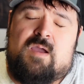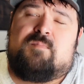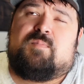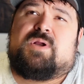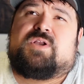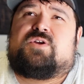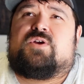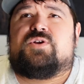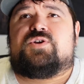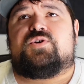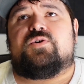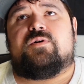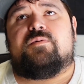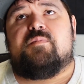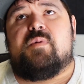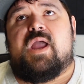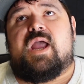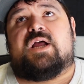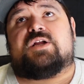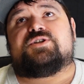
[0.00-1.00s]
But could you
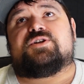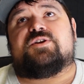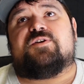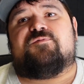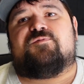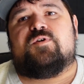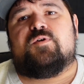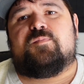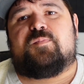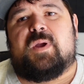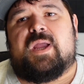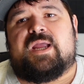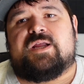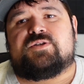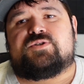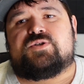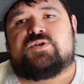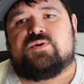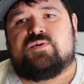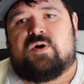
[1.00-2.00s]
imagine if you
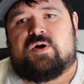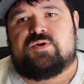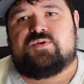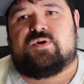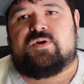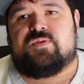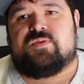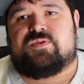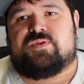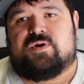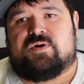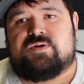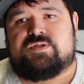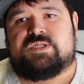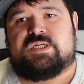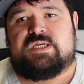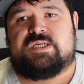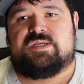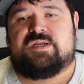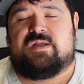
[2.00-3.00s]
paid
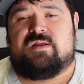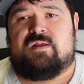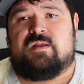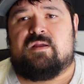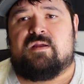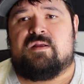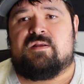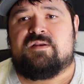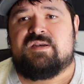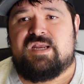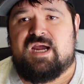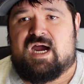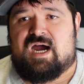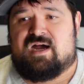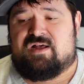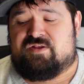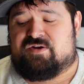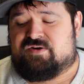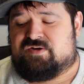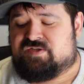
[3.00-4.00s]

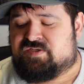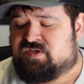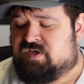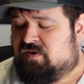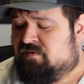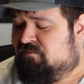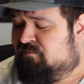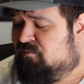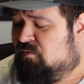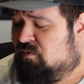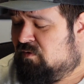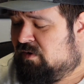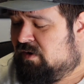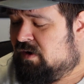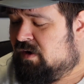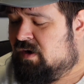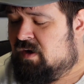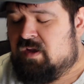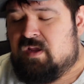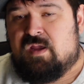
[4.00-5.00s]
$213
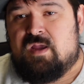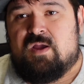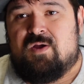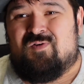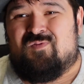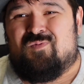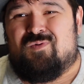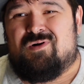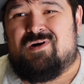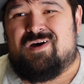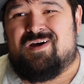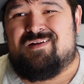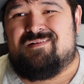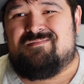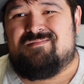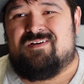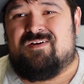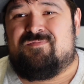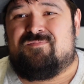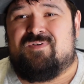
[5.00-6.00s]
for
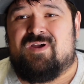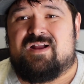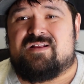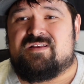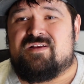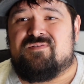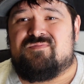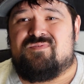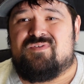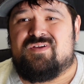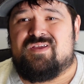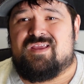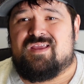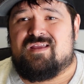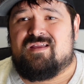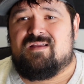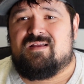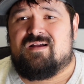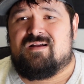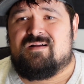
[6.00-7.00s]
what
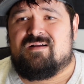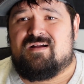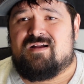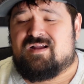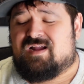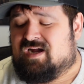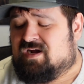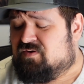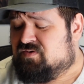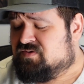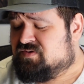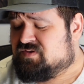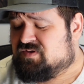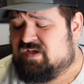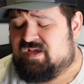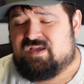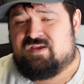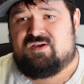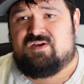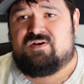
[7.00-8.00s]
effectively accounts
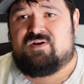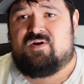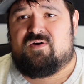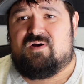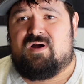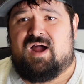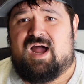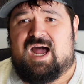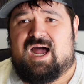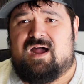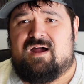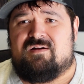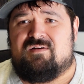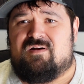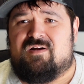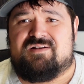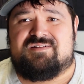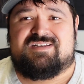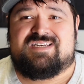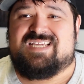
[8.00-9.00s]
like, you know, a,
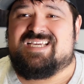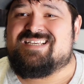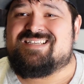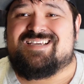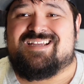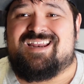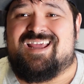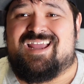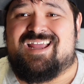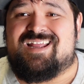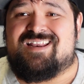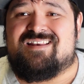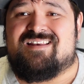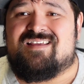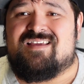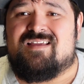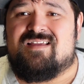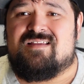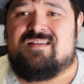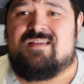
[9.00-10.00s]
a decent
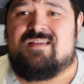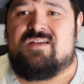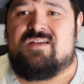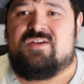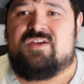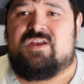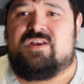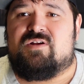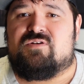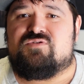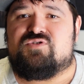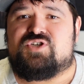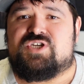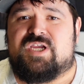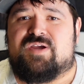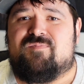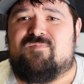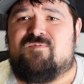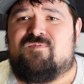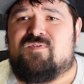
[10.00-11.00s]
end, you know,
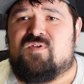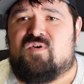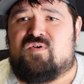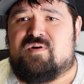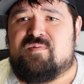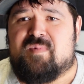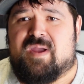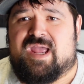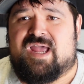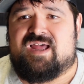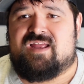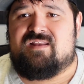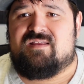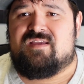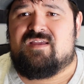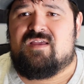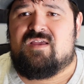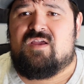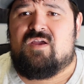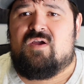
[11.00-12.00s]
gym floor mat?
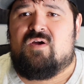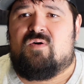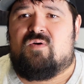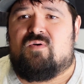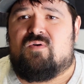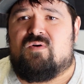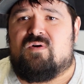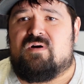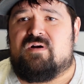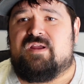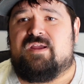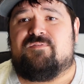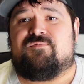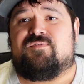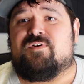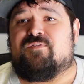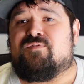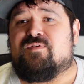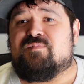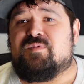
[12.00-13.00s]
Or if
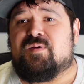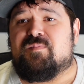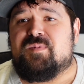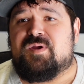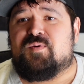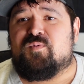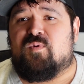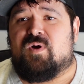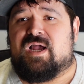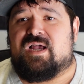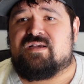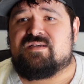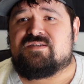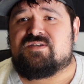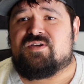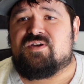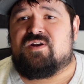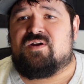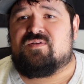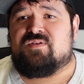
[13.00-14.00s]
you're from the
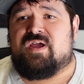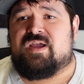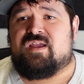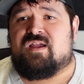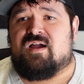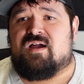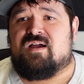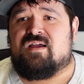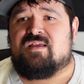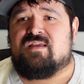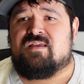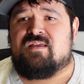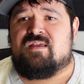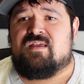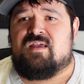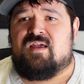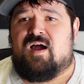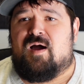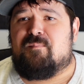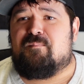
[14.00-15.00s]
Midwest, you know, like a,
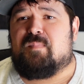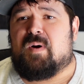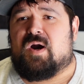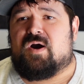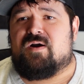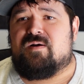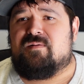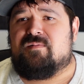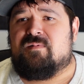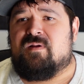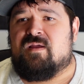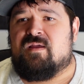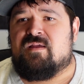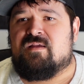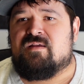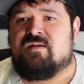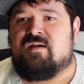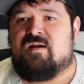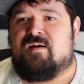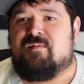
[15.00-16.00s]
a barn,
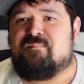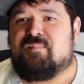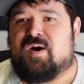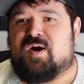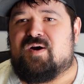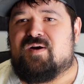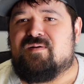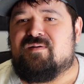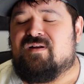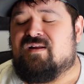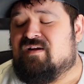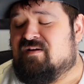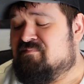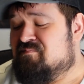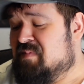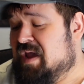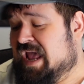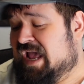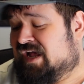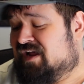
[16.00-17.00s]
a barn
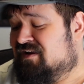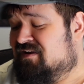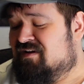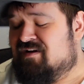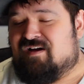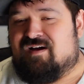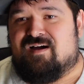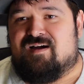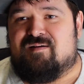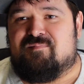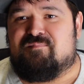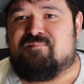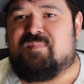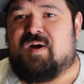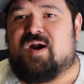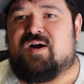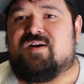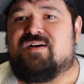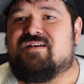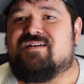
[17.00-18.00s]
mat,
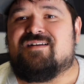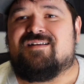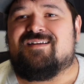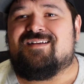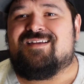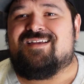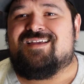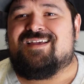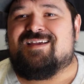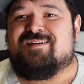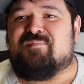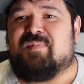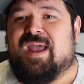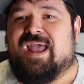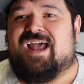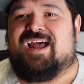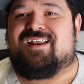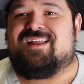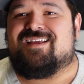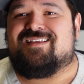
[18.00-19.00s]
barn
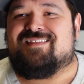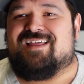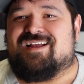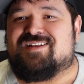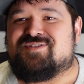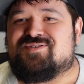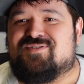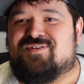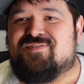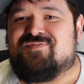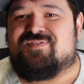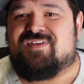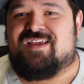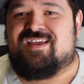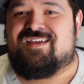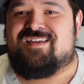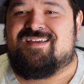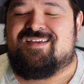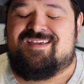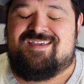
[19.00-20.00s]
padding, that sort of
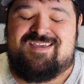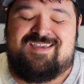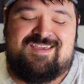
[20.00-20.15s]
thing.